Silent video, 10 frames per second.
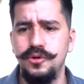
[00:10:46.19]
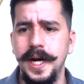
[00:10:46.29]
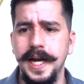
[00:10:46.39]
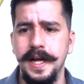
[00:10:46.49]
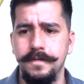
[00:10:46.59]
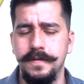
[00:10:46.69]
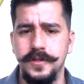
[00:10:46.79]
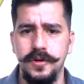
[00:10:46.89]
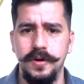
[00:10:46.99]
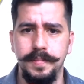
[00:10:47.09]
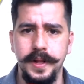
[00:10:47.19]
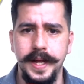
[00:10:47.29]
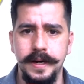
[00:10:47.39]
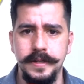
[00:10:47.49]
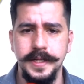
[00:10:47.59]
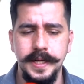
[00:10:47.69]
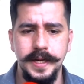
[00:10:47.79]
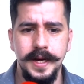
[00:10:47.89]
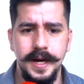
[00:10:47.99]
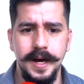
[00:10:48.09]
trading for certain players.
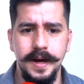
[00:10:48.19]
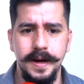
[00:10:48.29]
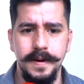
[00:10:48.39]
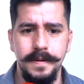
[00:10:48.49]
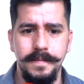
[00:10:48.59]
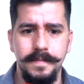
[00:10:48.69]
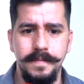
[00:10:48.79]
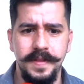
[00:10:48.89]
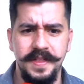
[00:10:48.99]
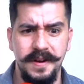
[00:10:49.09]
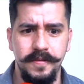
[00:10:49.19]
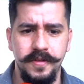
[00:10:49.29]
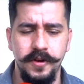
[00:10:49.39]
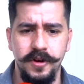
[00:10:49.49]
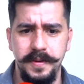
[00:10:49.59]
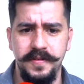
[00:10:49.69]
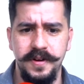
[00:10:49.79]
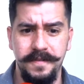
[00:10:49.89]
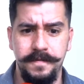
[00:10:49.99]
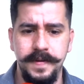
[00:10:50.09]
They're known to be
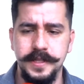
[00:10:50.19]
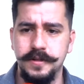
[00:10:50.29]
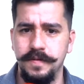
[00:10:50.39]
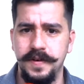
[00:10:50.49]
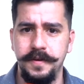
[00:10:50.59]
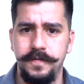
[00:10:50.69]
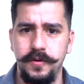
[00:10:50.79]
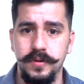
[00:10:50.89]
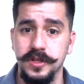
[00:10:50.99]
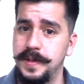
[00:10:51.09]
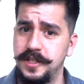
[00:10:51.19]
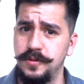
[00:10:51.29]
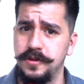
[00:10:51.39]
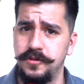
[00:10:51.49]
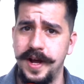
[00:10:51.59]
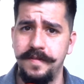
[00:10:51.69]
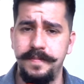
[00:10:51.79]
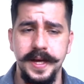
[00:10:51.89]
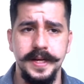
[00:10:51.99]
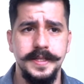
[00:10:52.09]
very fiscal and very frugal, especially with their draft
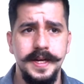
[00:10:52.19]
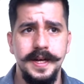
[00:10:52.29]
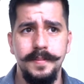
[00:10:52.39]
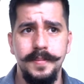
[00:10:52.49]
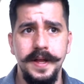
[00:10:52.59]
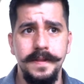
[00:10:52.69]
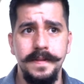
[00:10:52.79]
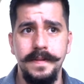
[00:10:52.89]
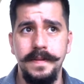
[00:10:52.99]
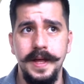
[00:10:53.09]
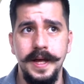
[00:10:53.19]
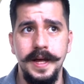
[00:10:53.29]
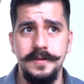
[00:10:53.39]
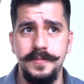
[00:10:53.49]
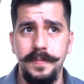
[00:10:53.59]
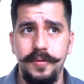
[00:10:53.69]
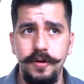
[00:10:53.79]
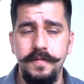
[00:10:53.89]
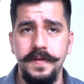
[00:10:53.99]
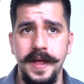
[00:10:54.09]
picks. But it's been
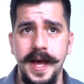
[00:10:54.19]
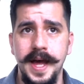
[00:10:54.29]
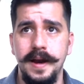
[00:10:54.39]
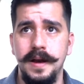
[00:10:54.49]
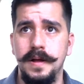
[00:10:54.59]
proven that,